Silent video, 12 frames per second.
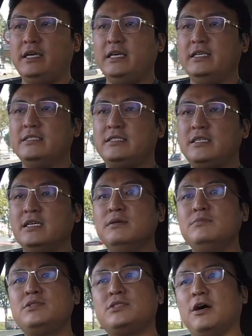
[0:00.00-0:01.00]
in
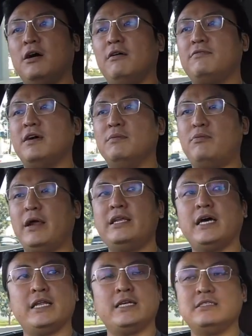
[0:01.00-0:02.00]
terms of a brand
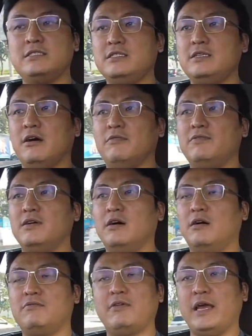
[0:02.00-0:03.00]
identity of,
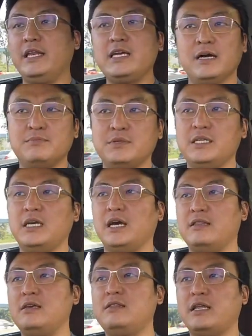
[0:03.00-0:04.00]
of any company, I
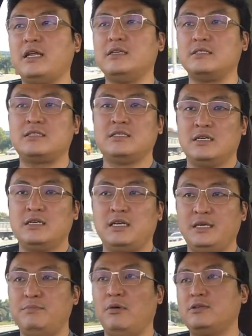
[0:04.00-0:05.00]
think that is
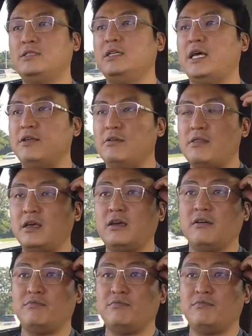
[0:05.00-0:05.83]
important. Like you think of